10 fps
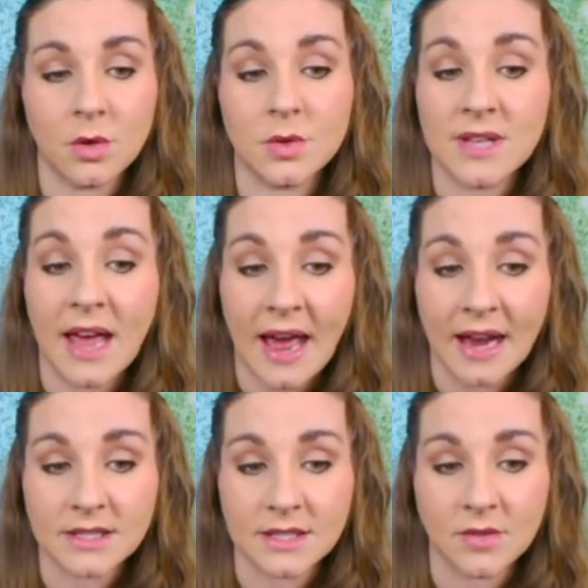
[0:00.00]
who's
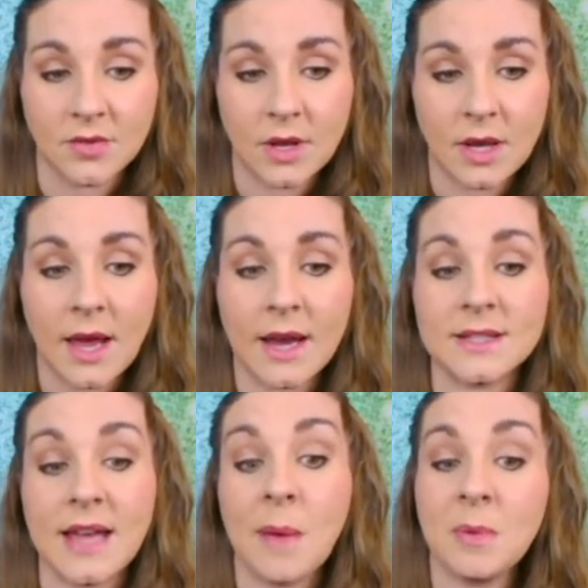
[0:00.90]
active and
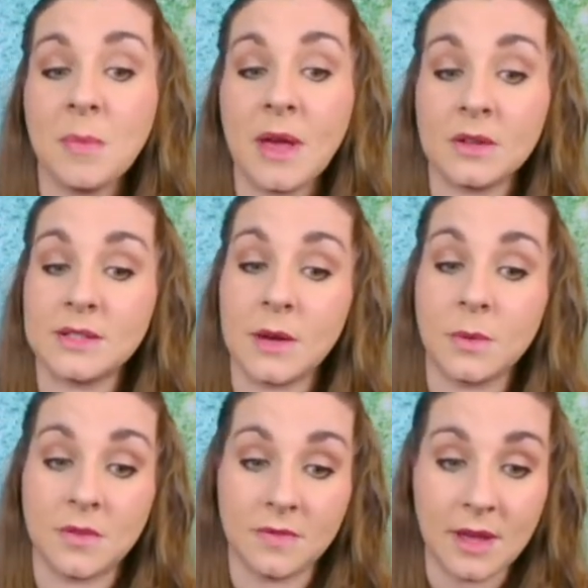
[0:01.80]
is happy to be outside
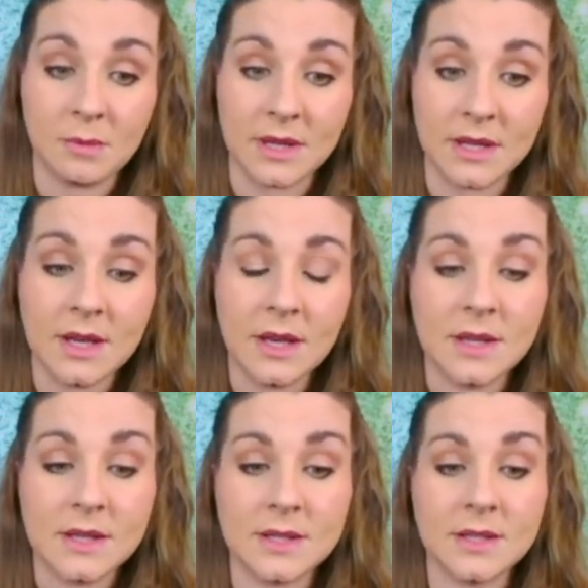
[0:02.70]
with the family,
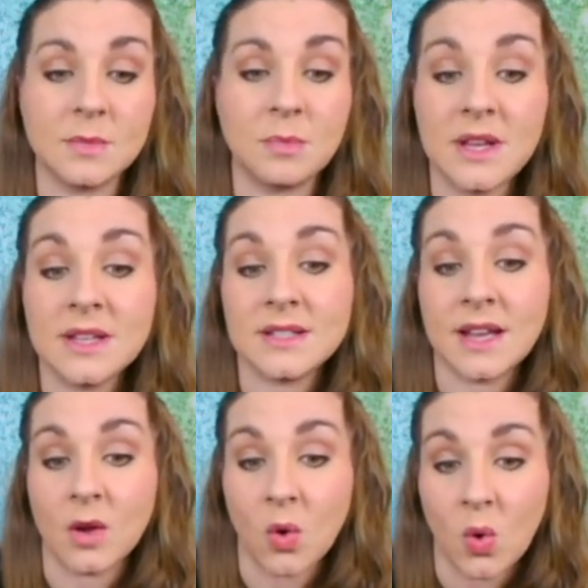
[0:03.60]
since Bee is
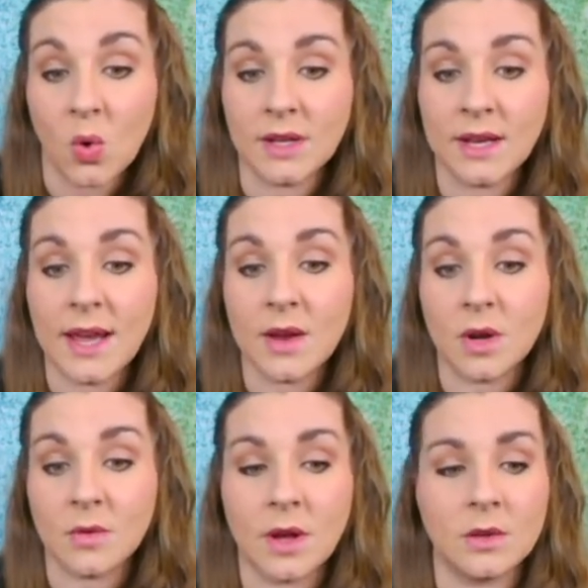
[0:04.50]
getting old and can't
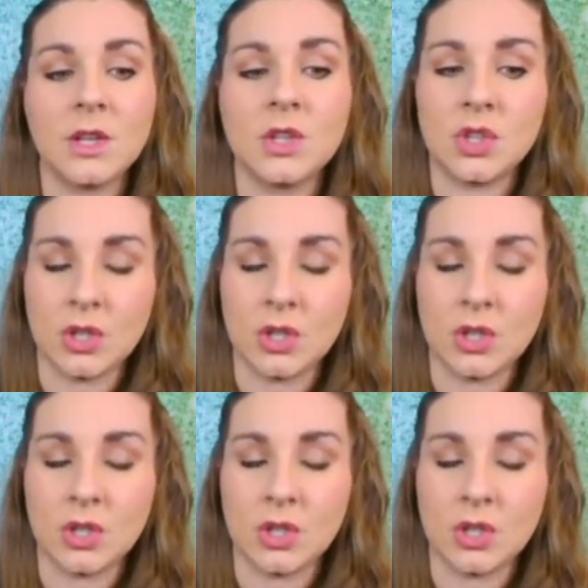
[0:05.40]
run around like she